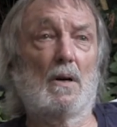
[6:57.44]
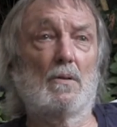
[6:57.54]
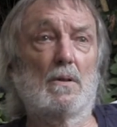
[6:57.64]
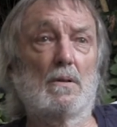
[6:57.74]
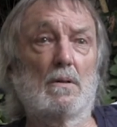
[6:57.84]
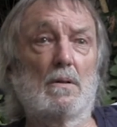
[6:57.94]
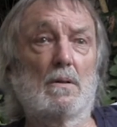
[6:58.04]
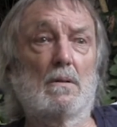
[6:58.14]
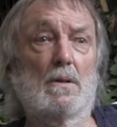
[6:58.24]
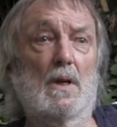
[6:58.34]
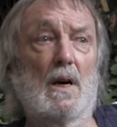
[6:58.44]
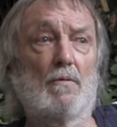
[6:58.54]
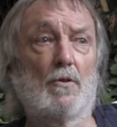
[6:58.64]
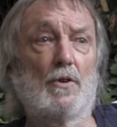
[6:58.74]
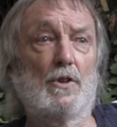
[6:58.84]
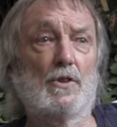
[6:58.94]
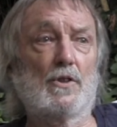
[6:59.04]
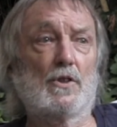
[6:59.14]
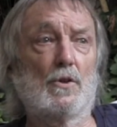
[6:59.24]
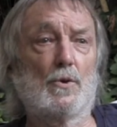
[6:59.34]
How the cavalry
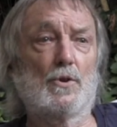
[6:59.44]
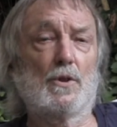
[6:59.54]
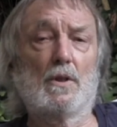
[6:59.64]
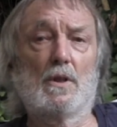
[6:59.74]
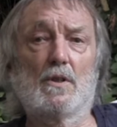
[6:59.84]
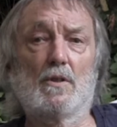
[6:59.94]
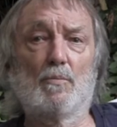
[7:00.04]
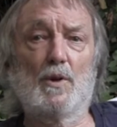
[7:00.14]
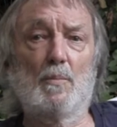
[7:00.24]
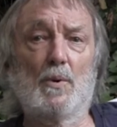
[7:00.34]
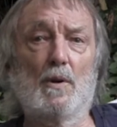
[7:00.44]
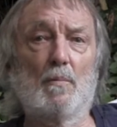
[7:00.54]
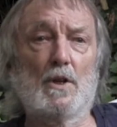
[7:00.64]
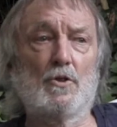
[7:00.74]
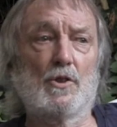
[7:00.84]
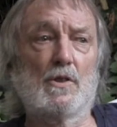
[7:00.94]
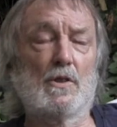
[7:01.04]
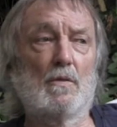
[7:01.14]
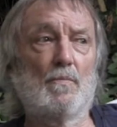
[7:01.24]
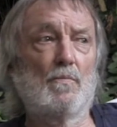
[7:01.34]
just slaughtered innocent people in Manchester.